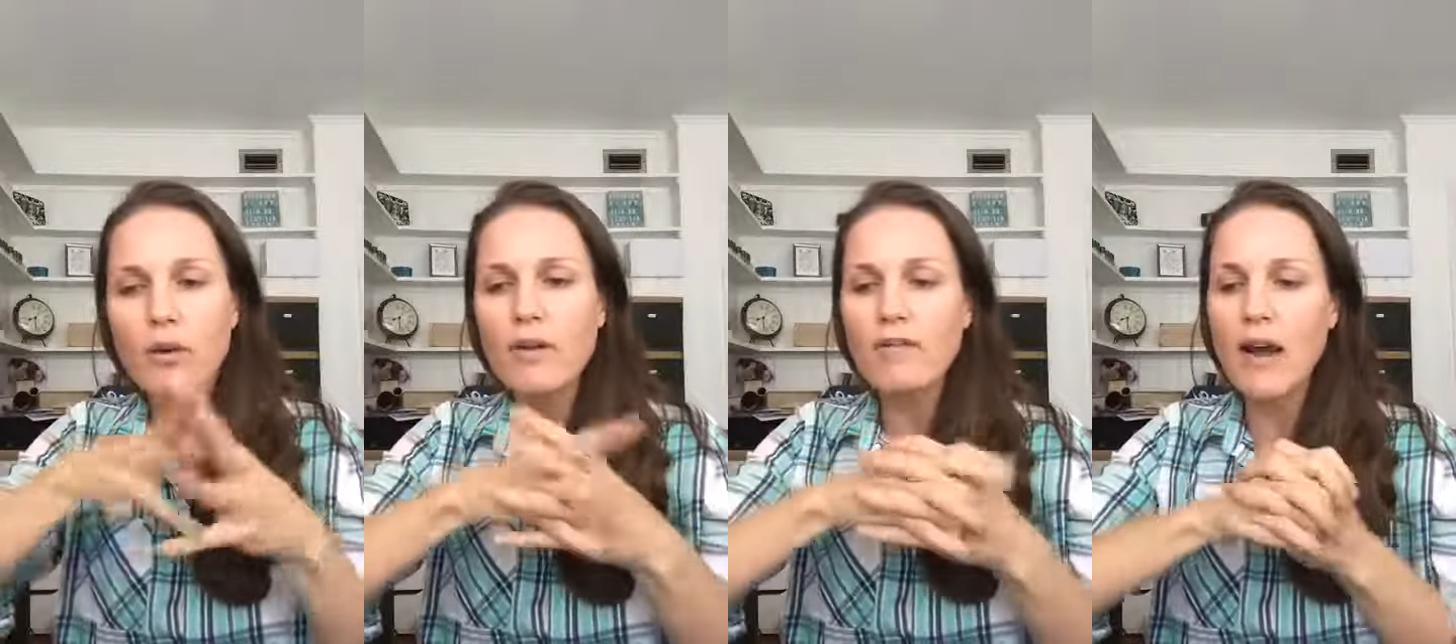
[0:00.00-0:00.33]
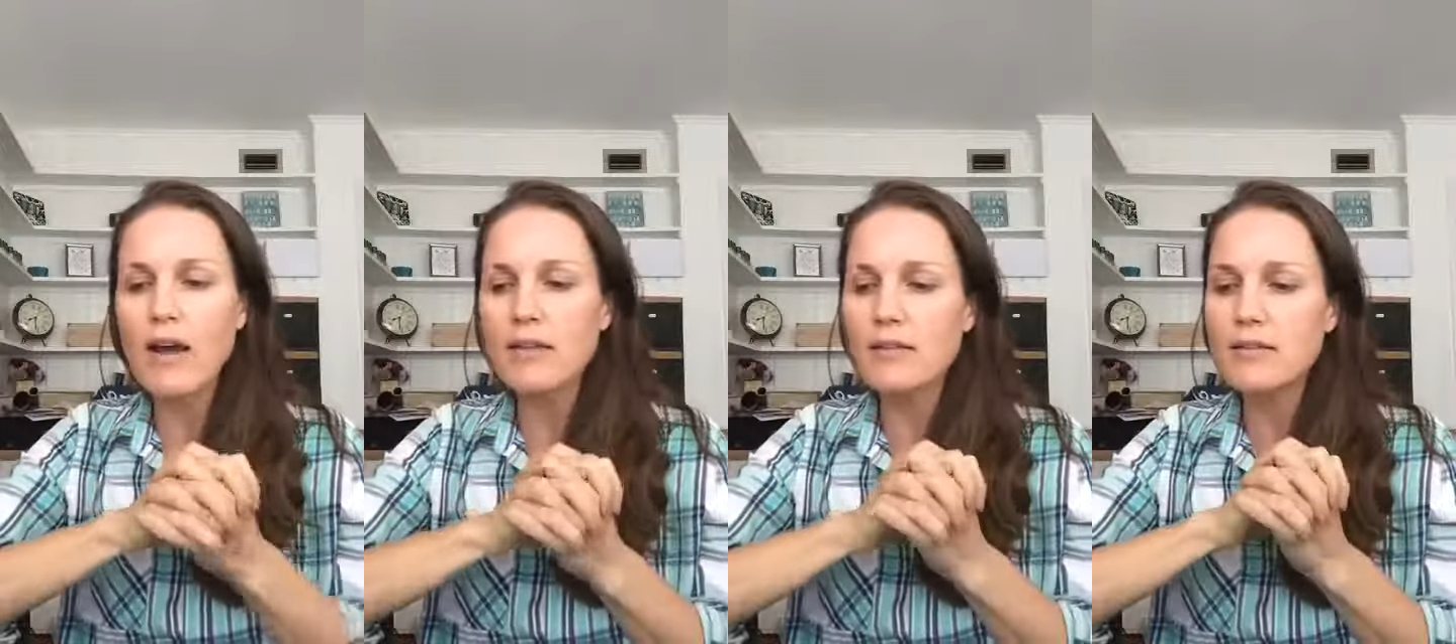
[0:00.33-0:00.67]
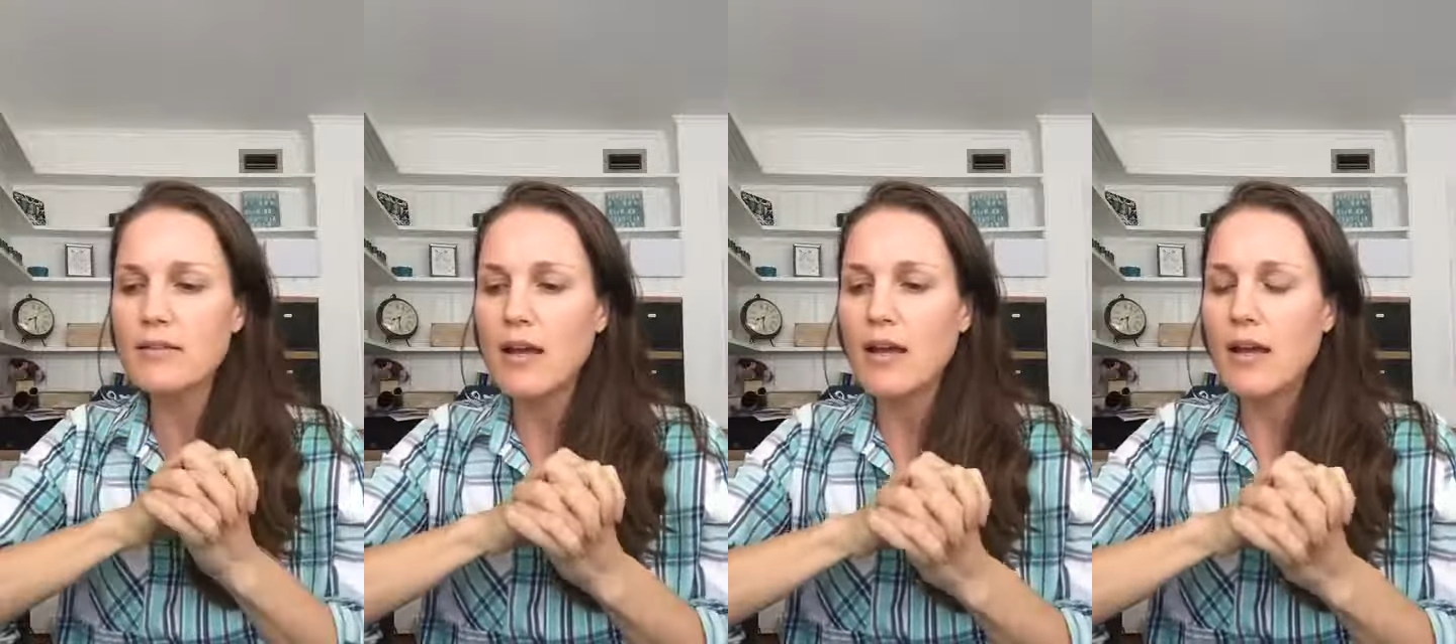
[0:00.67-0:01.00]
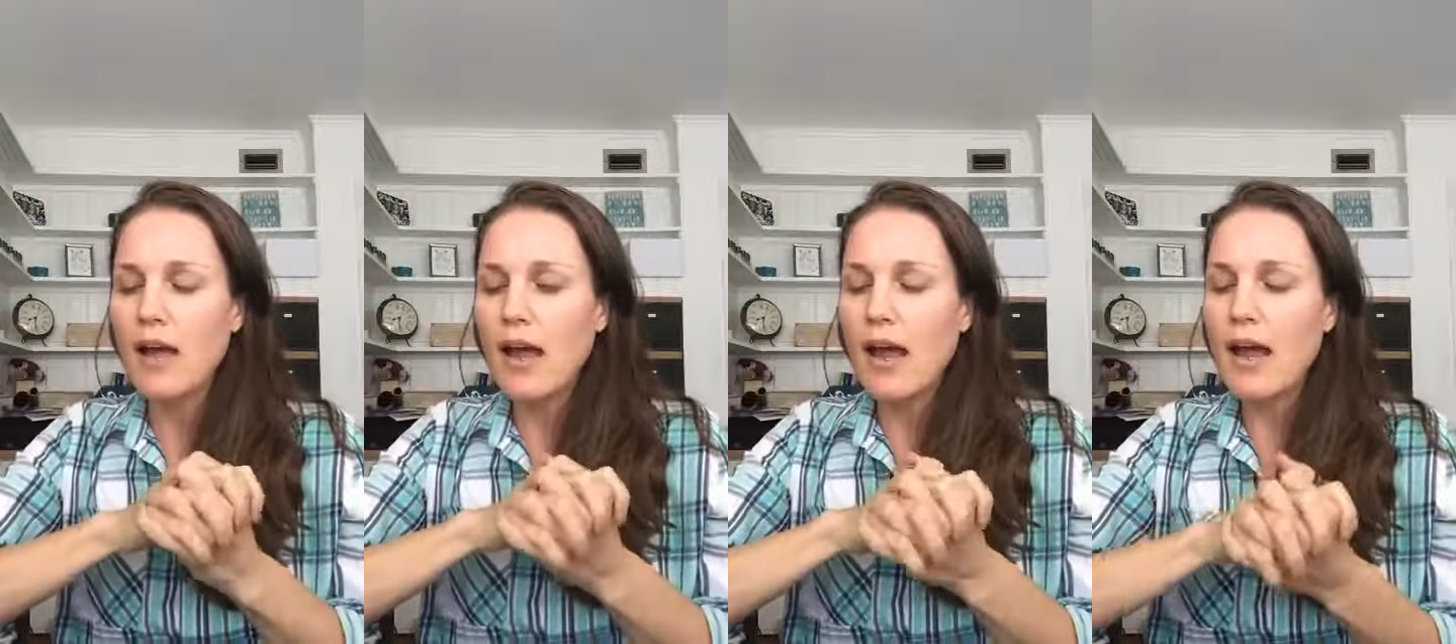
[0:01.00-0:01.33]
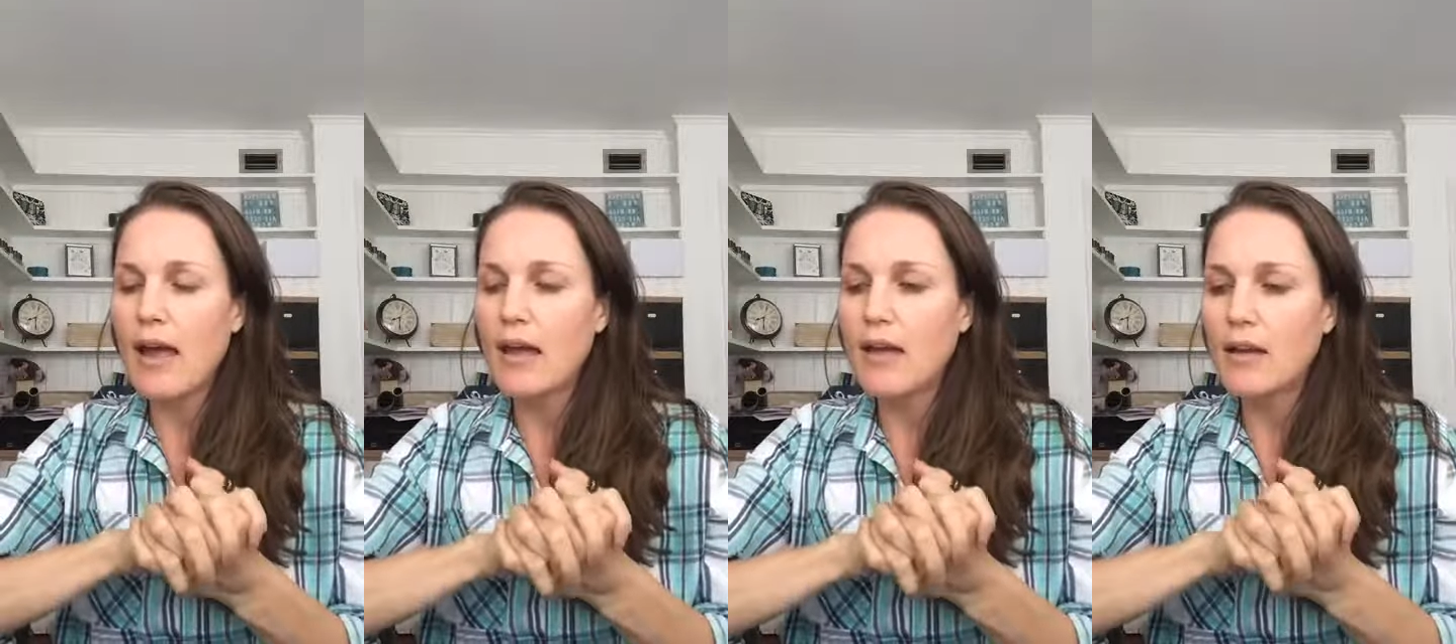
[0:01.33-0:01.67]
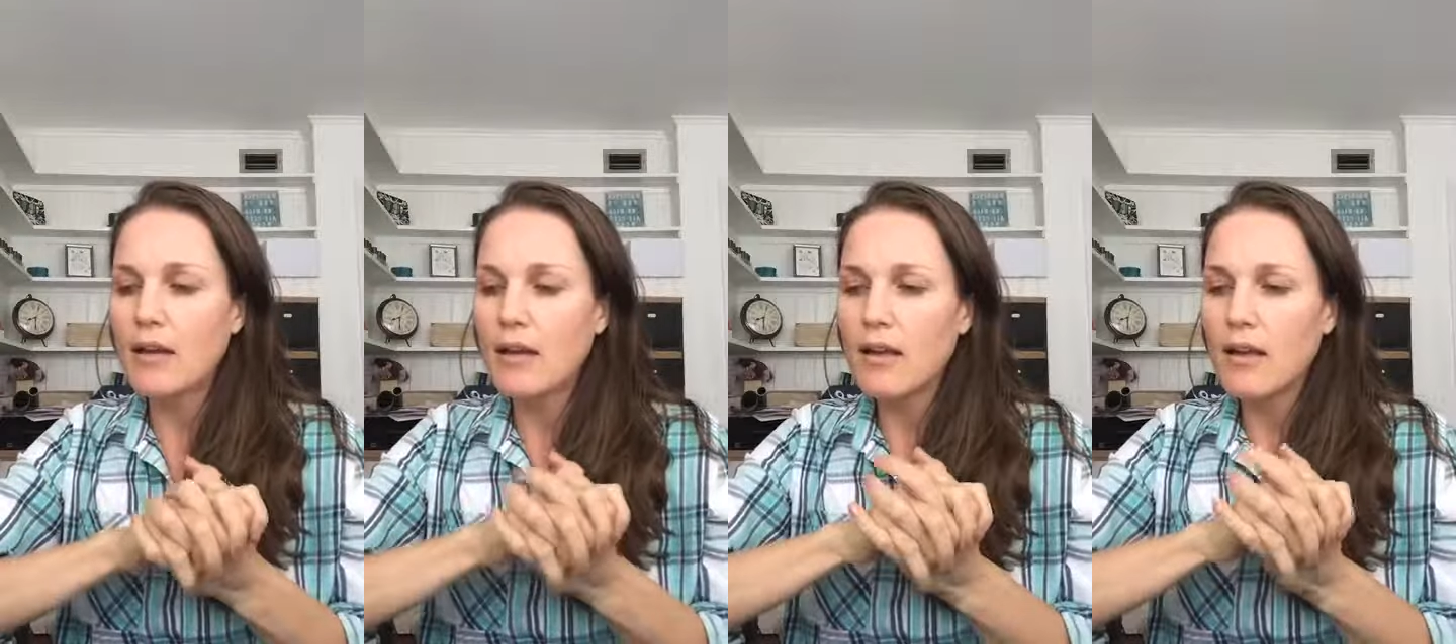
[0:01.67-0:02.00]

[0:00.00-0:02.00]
of us. And